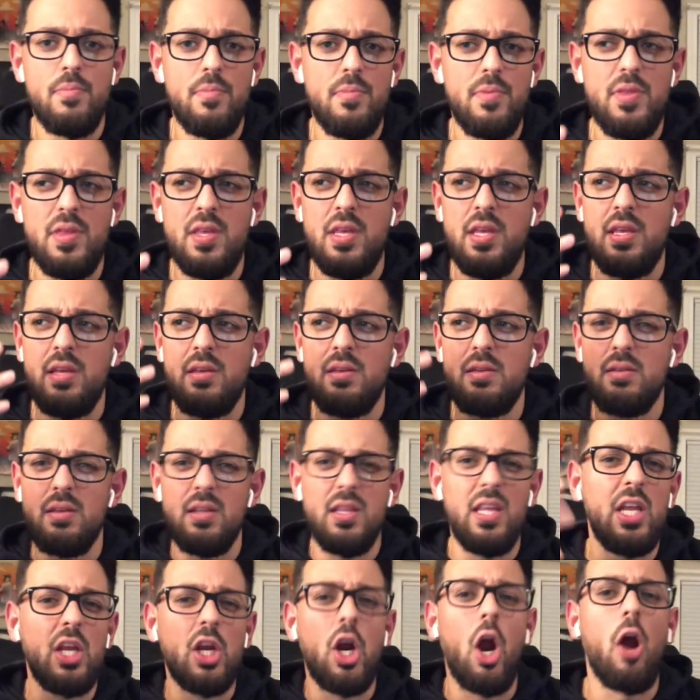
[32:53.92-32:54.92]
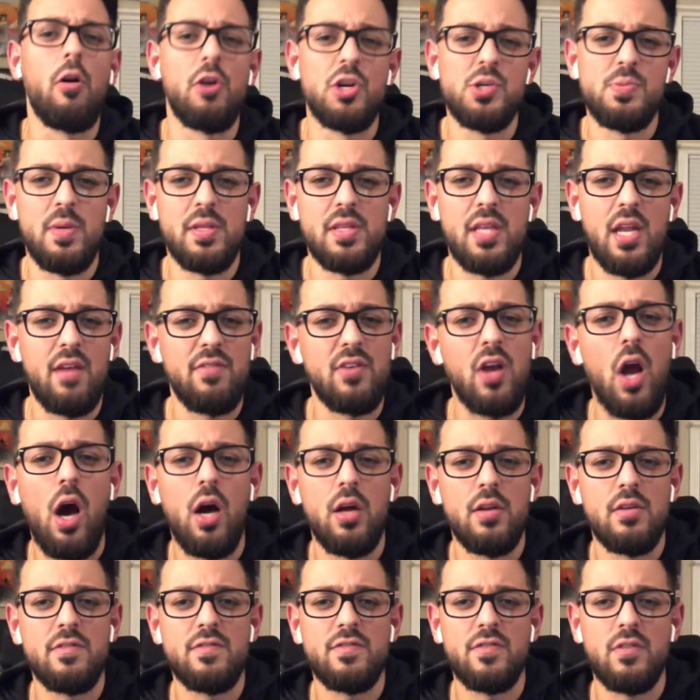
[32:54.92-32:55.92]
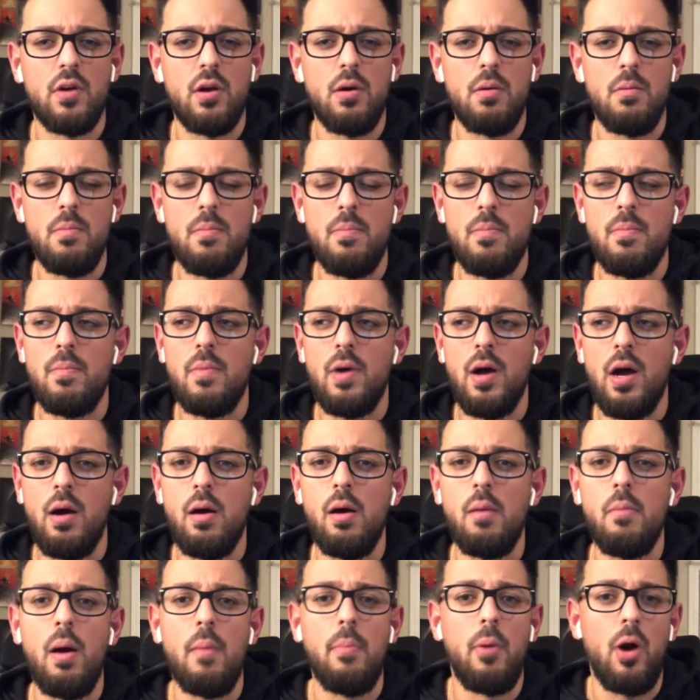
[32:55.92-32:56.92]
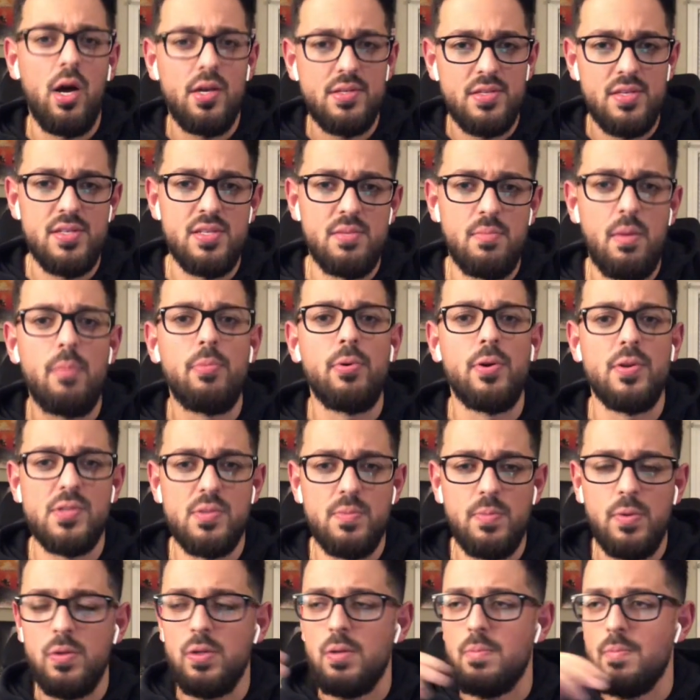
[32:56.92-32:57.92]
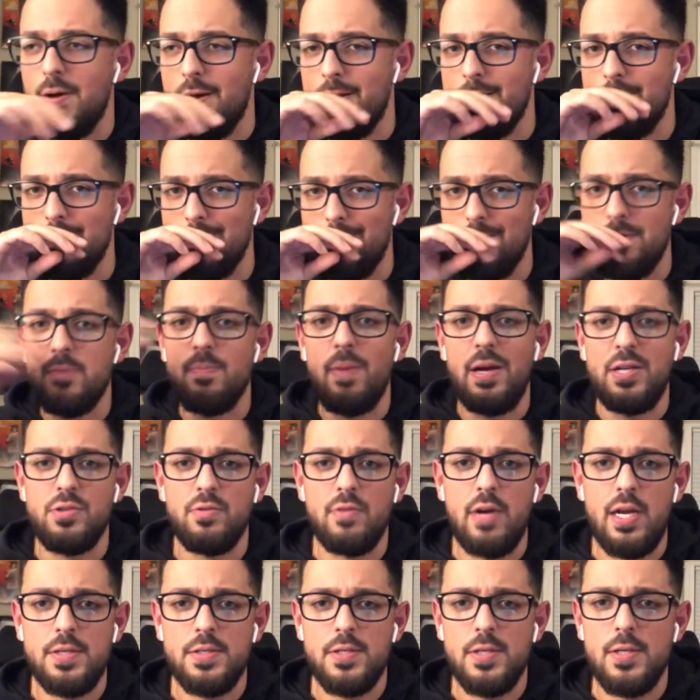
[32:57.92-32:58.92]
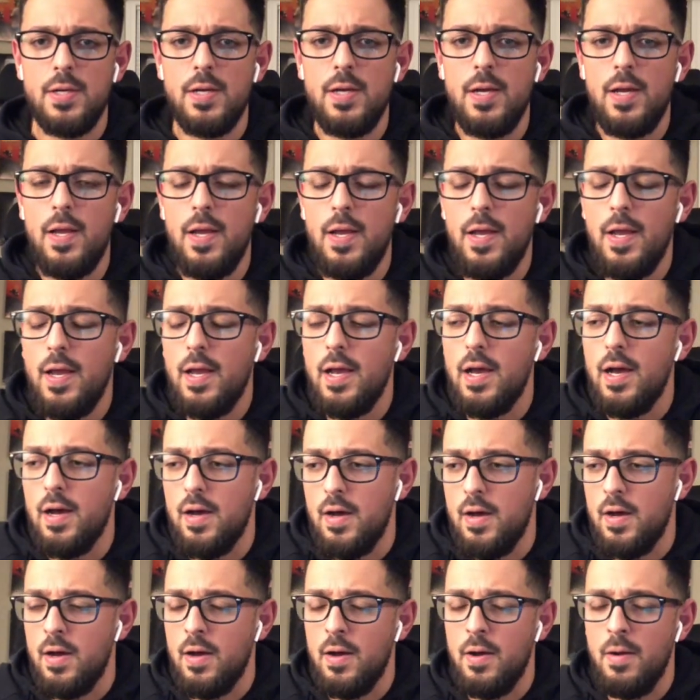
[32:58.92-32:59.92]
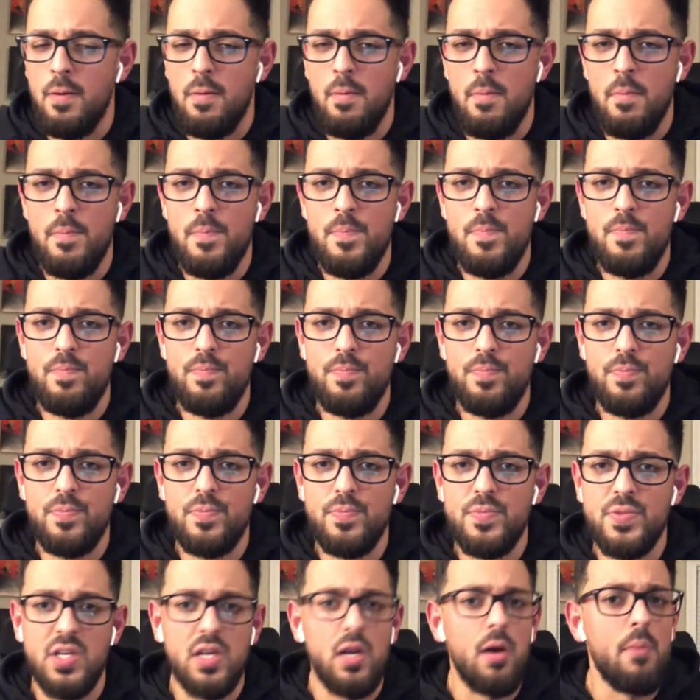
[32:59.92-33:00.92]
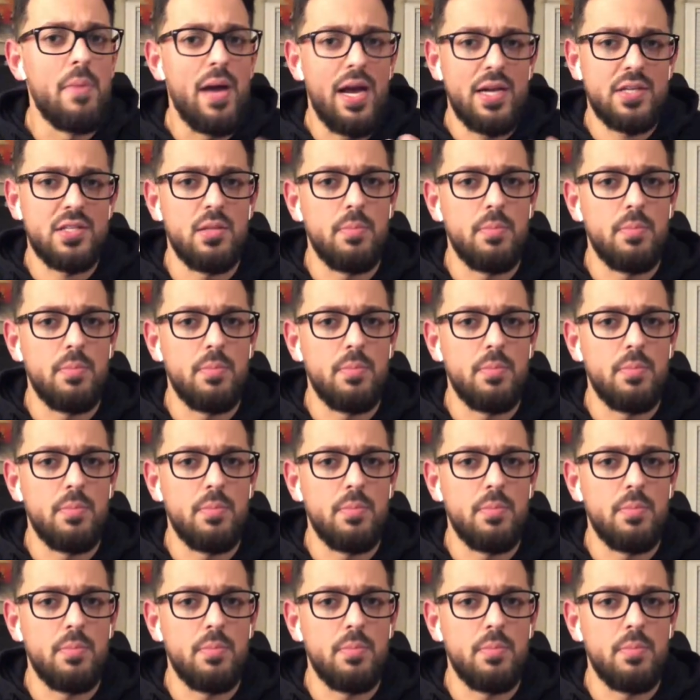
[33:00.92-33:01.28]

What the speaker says: The encouragement that I've gotten from my bosses and my principal and my director to come back to the